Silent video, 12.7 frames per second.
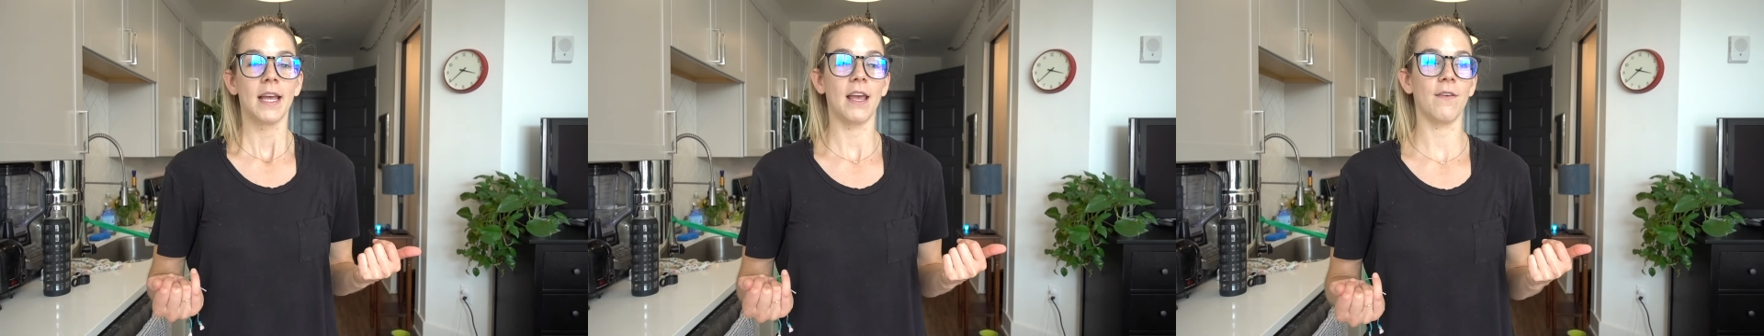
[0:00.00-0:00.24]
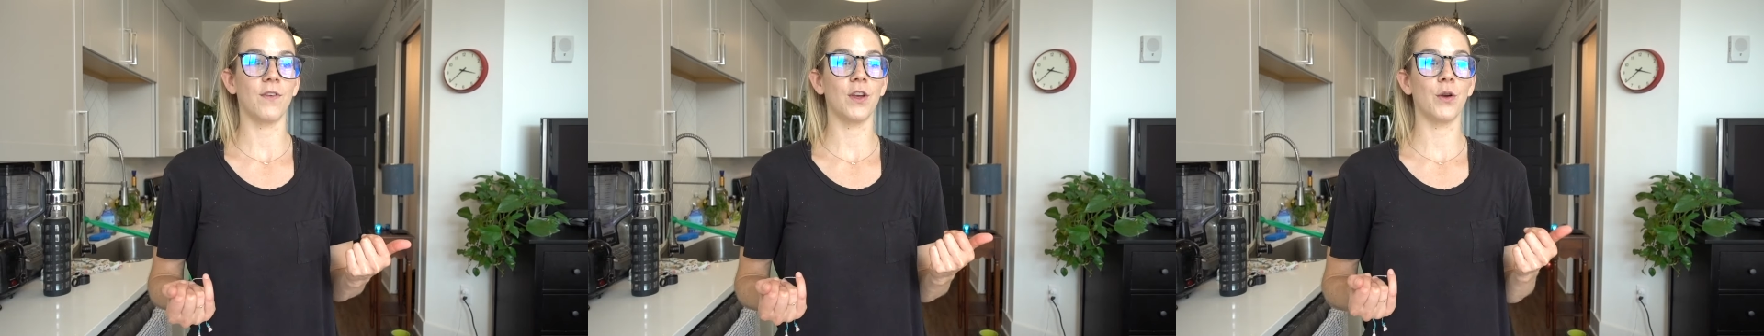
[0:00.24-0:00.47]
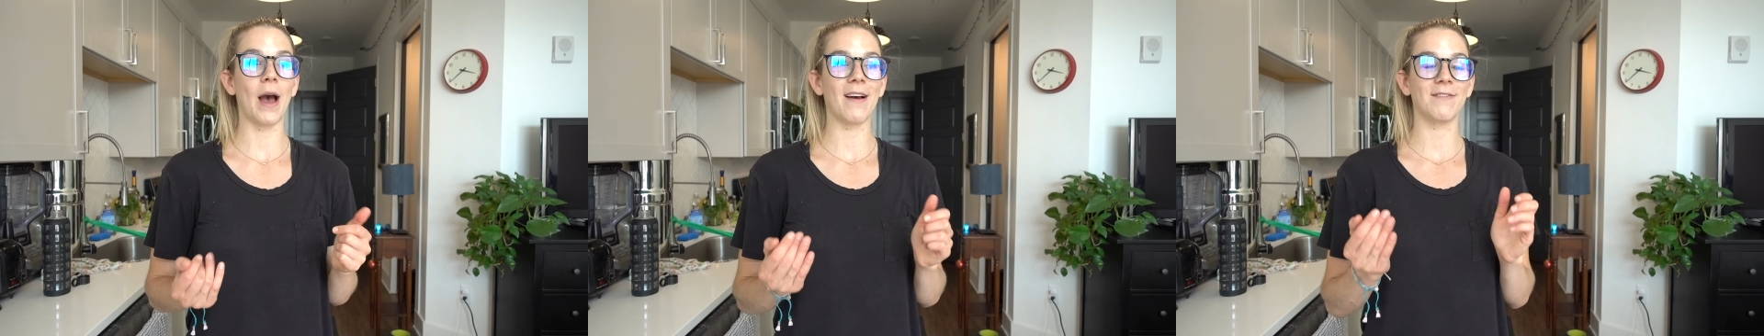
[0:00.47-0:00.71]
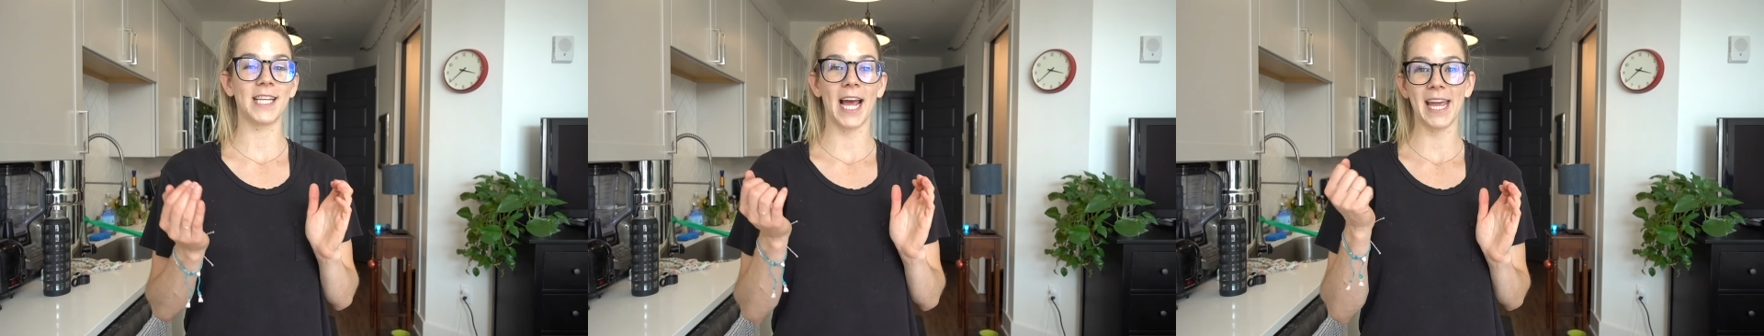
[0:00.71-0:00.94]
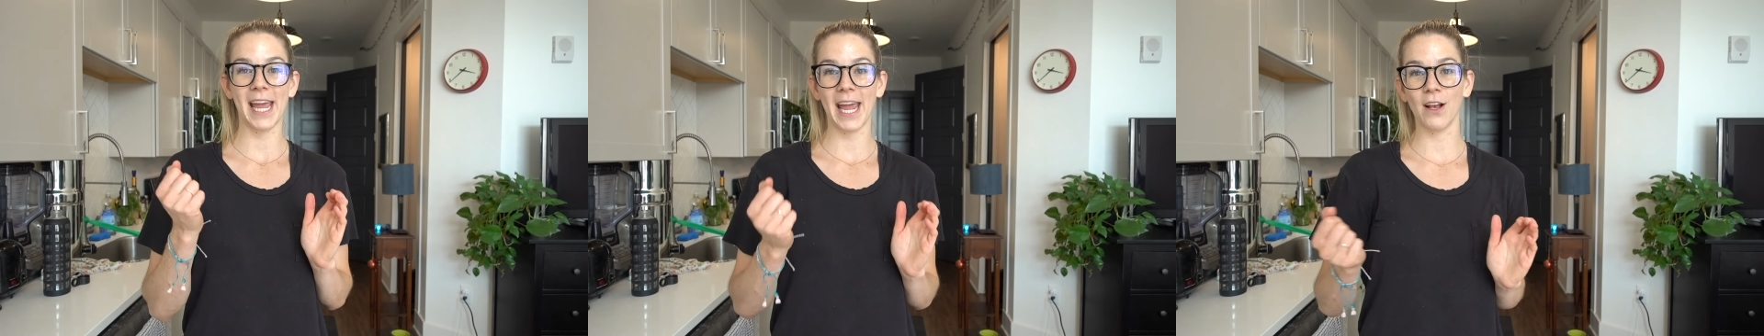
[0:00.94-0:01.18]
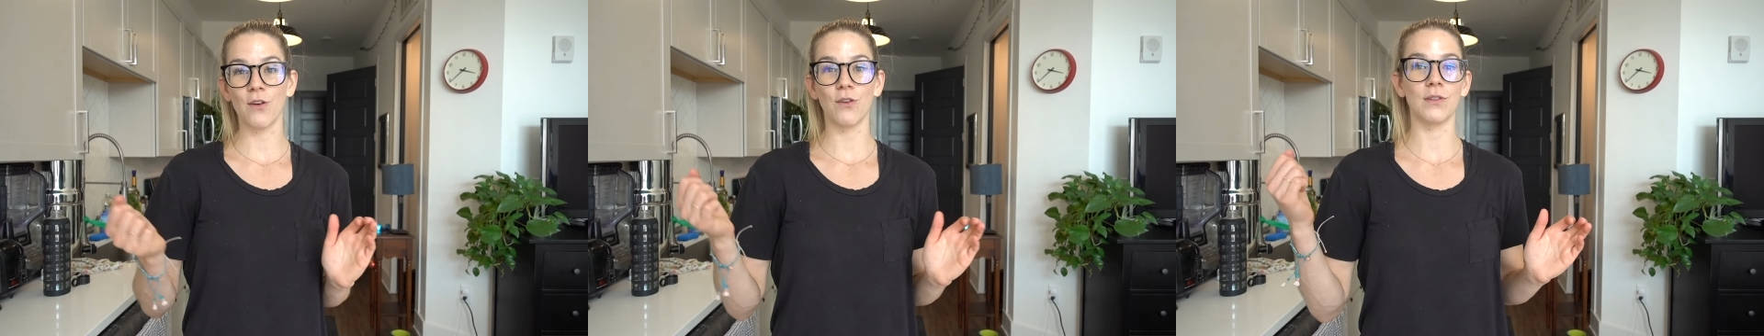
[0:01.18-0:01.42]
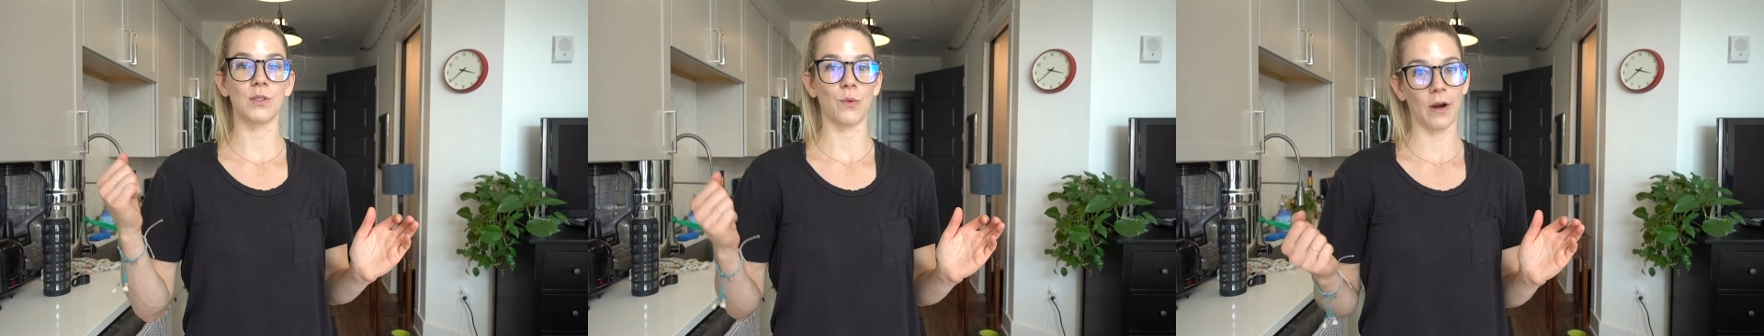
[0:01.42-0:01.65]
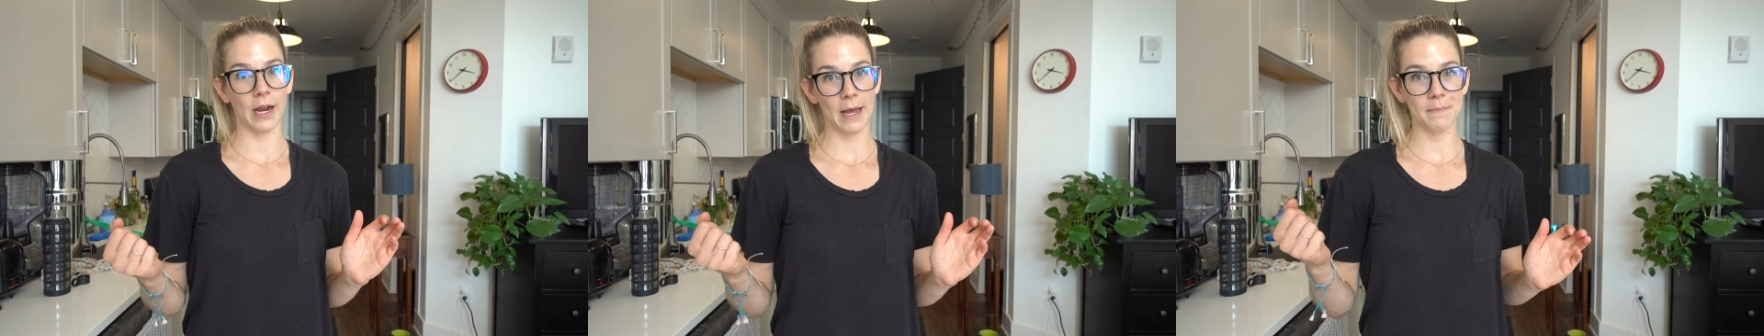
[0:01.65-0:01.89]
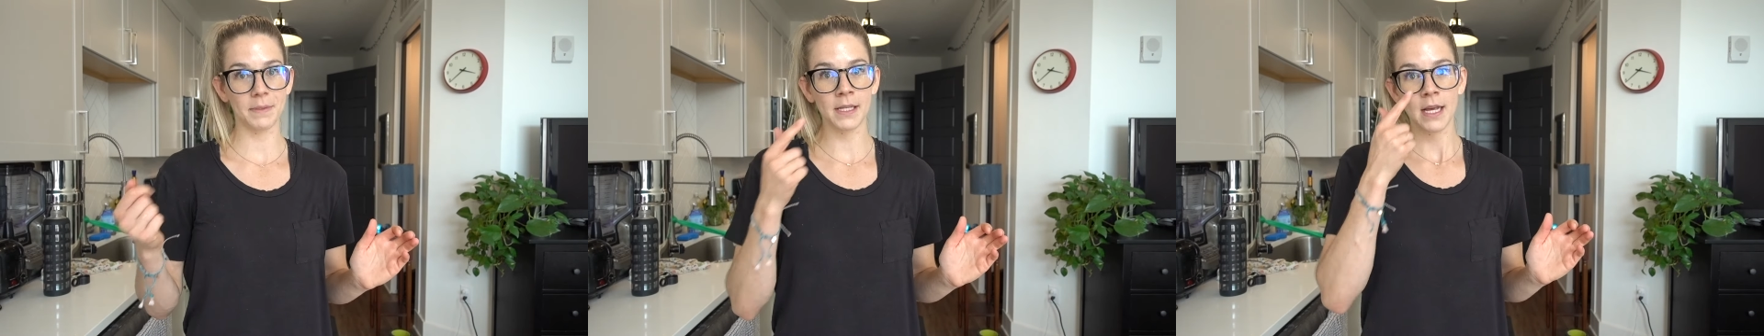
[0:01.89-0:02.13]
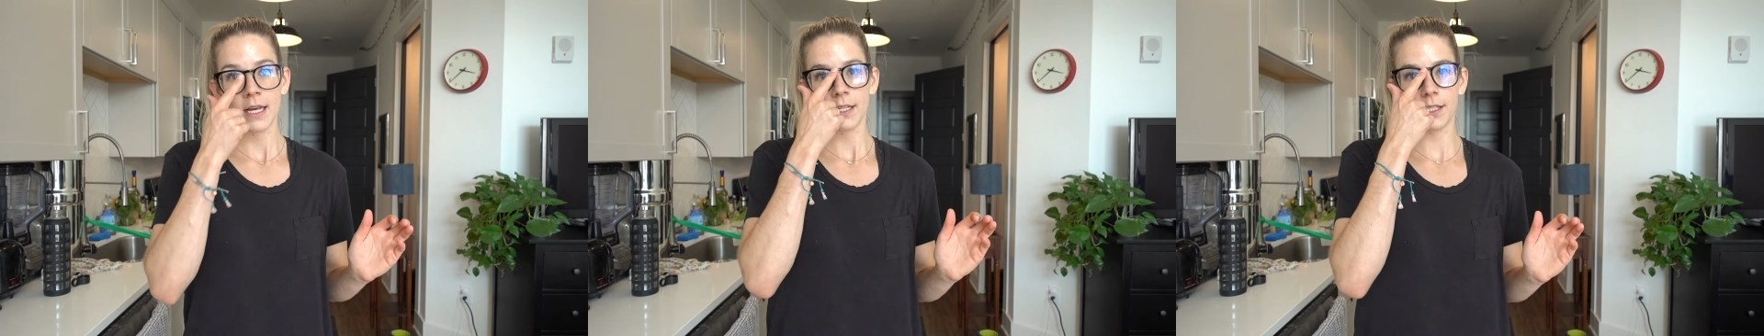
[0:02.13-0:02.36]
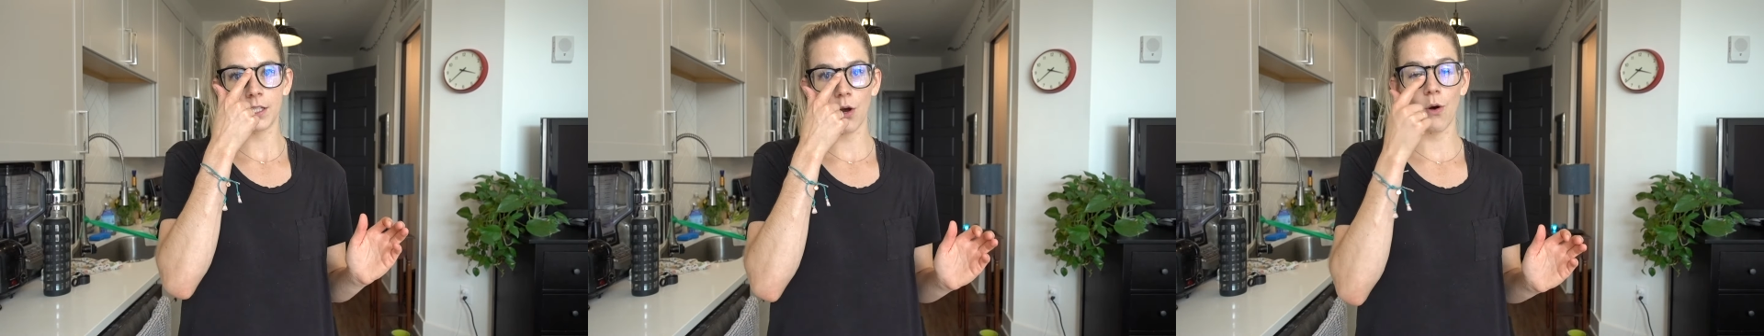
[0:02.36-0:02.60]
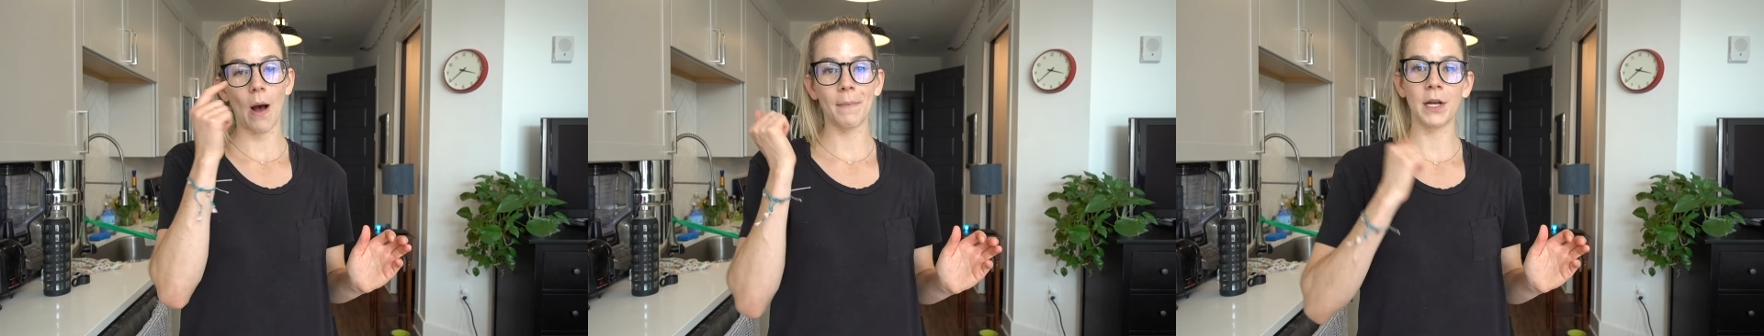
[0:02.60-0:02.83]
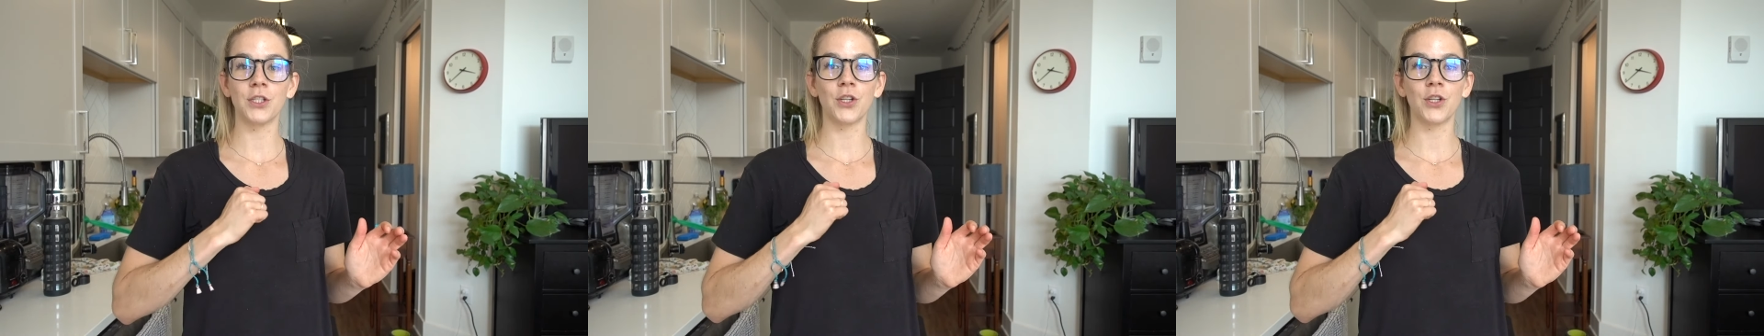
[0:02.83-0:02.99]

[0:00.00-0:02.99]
if you have tight ankles or hips. So I'm going to